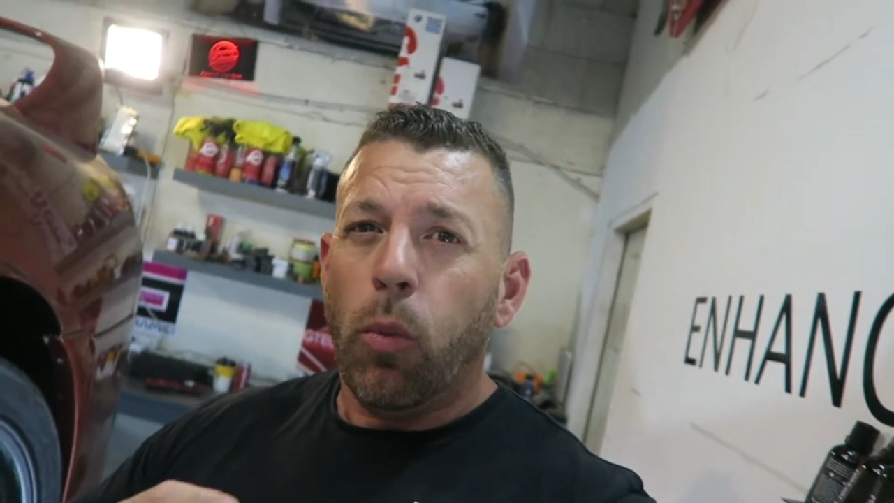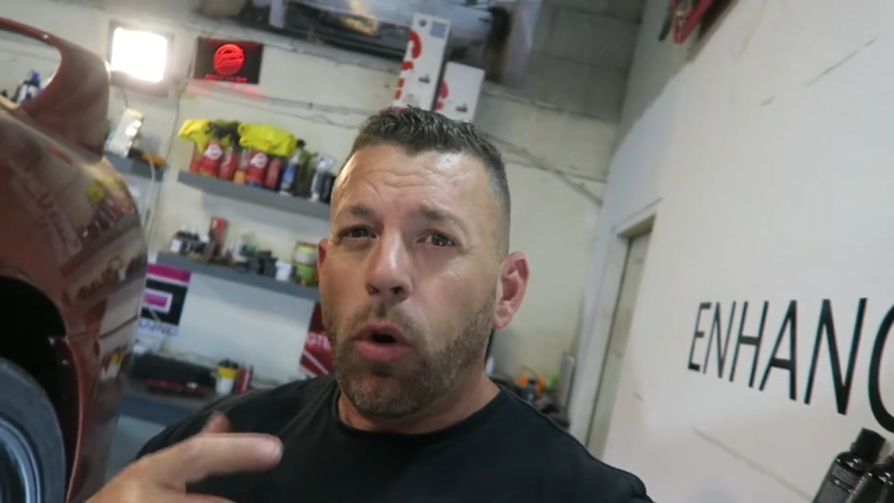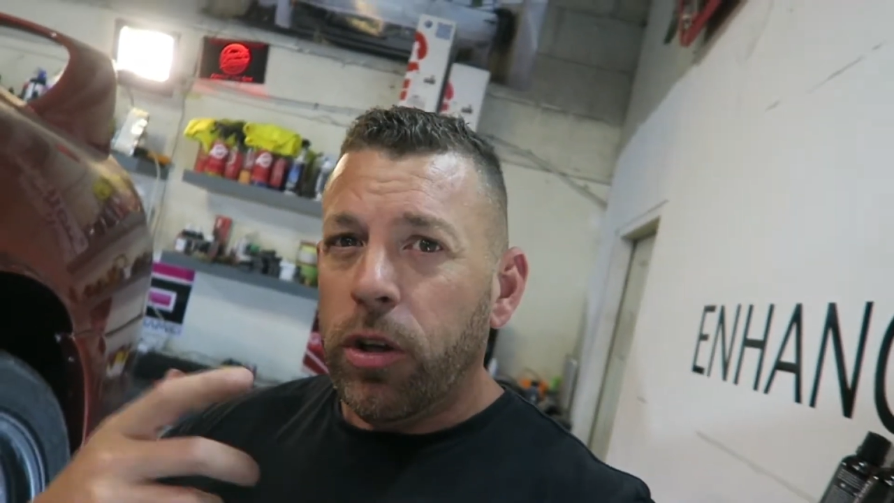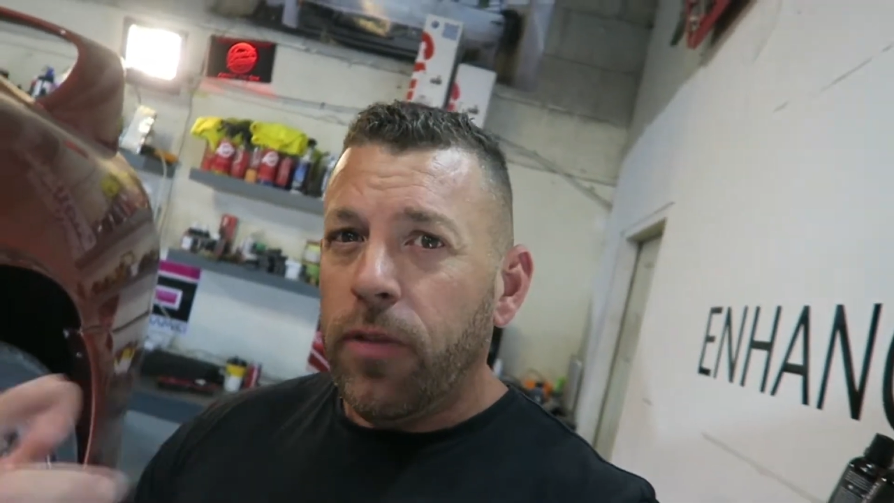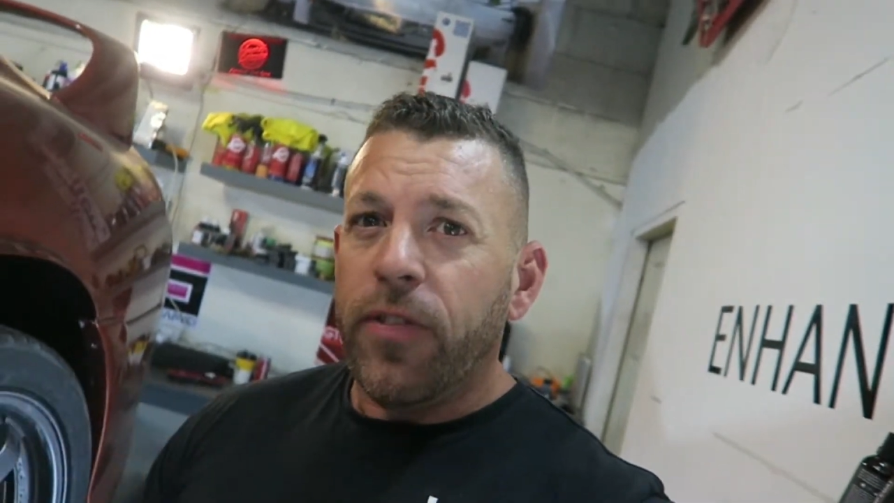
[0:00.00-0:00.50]
on
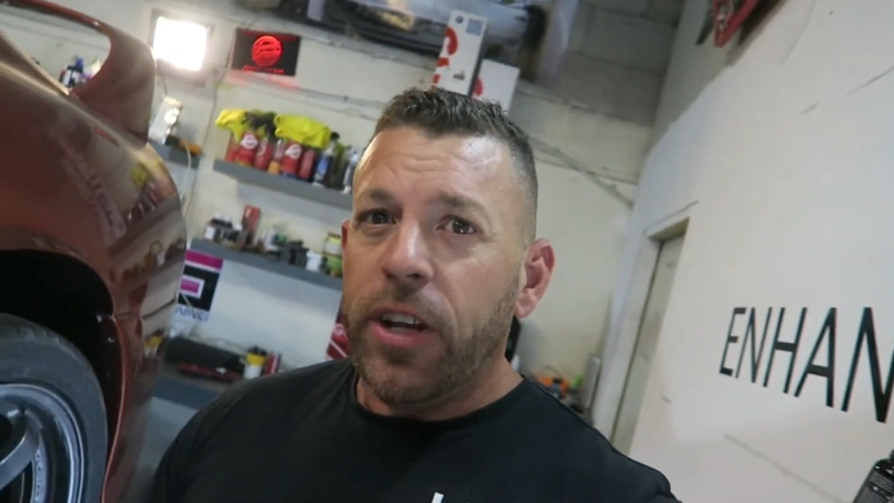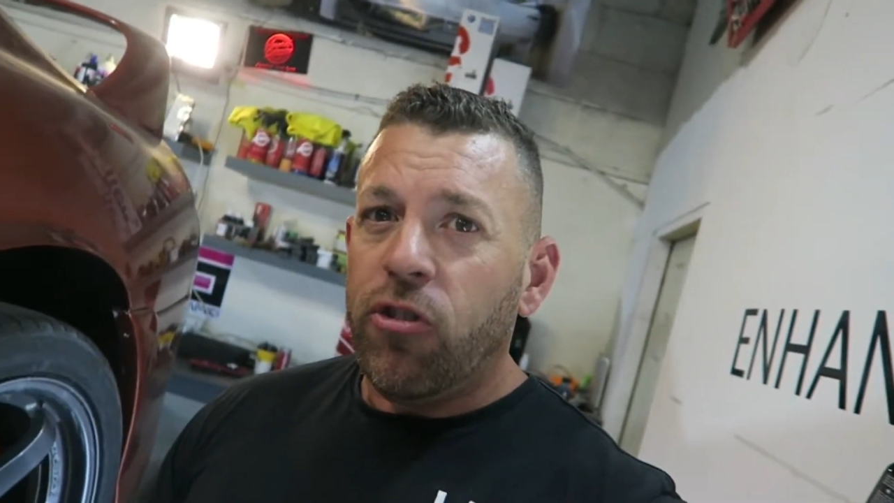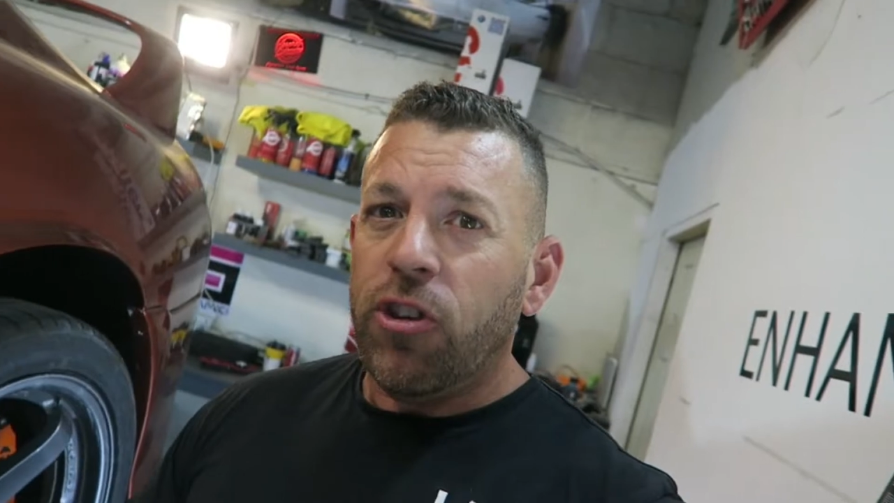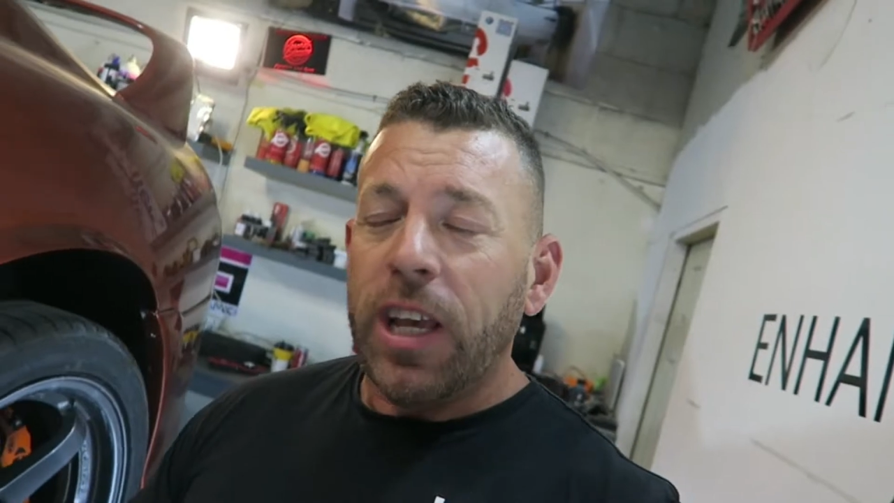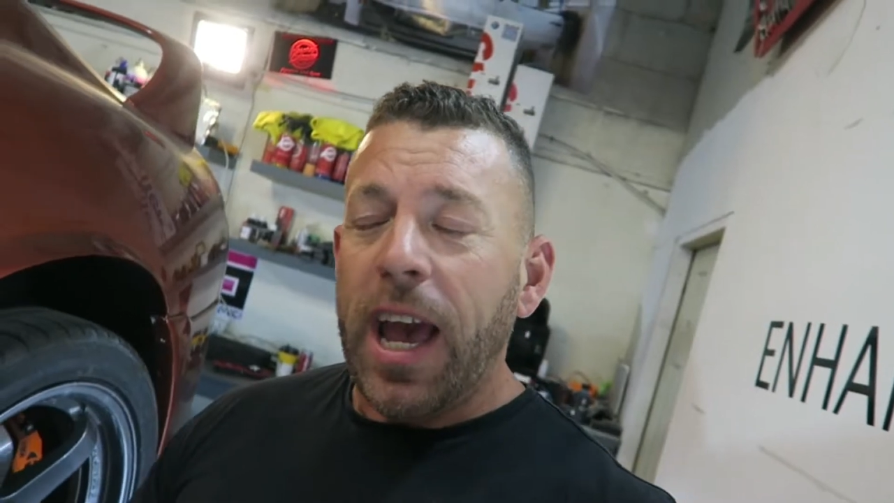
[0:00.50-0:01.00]
what you
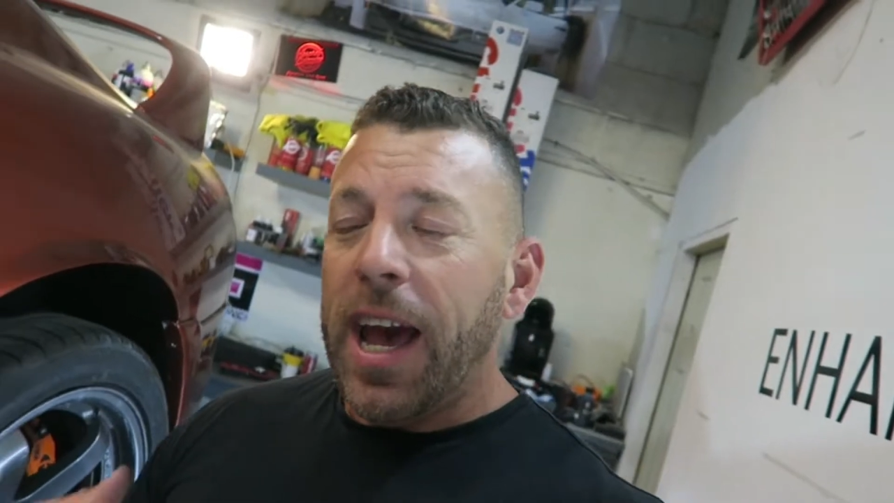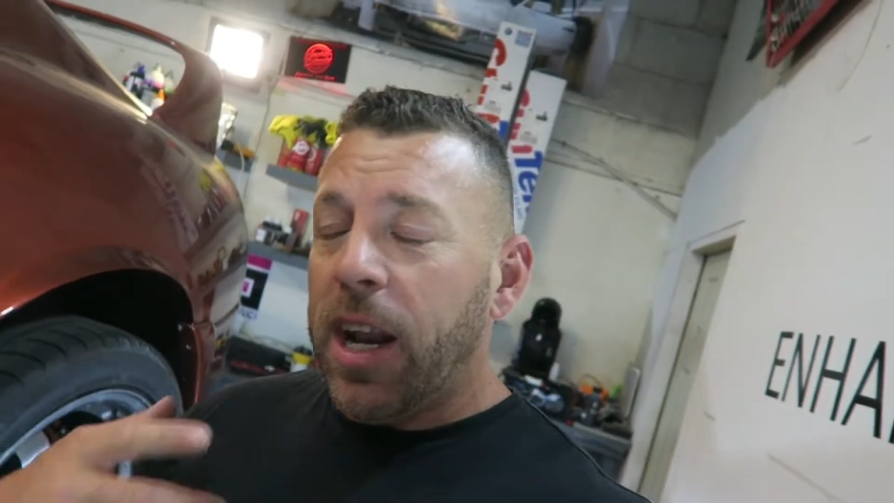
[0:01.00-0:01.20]
finish you get,